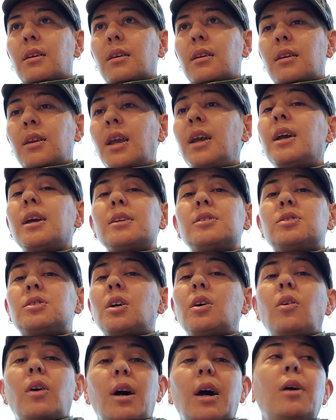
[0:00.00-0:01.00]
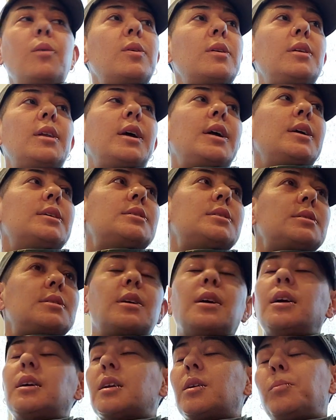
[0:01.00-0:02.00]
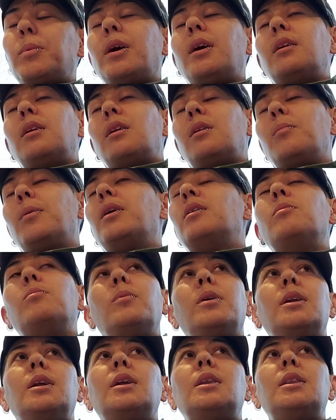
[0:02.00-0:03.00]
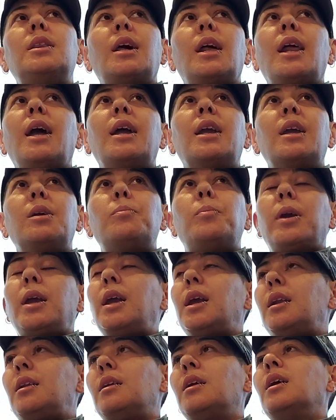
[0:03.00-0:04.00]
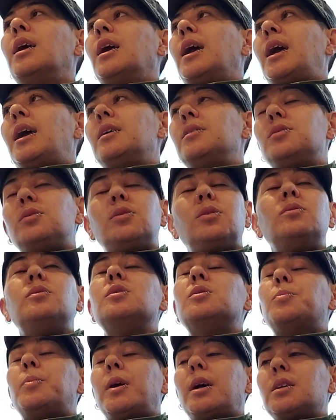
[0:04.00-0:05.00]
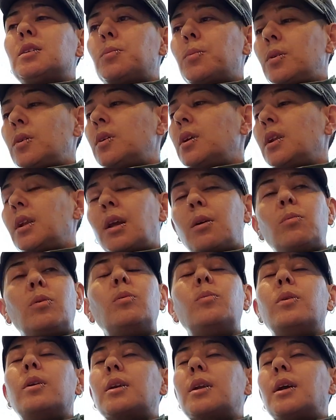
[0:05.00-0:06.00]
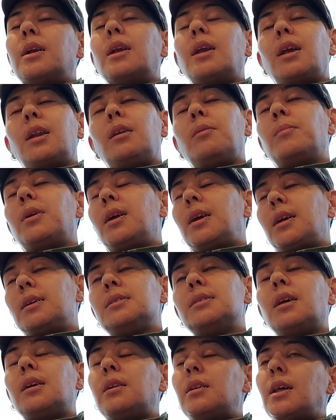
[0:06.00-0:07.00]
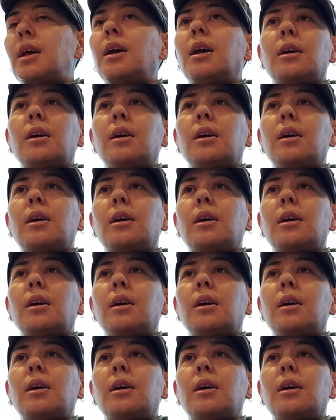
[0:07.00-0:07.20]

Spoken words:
Yeah, so I would like to talk about an amount of money that I get paid as soon as possible, and I will work on getting my ass out of that